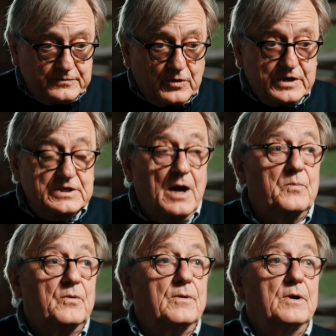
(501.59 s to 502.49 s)
For
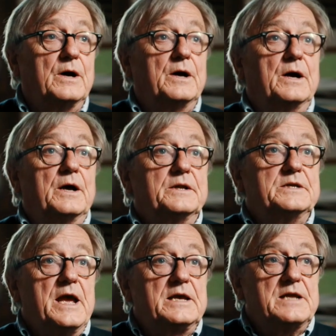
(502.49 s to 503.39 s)
example,
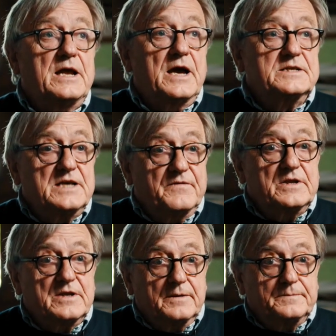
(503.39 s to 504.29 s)
take daylight
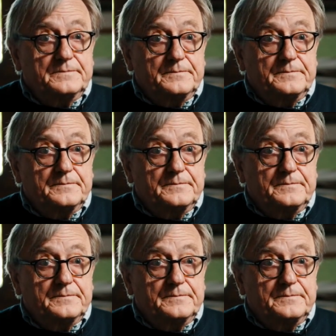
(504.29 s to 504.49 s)
saving time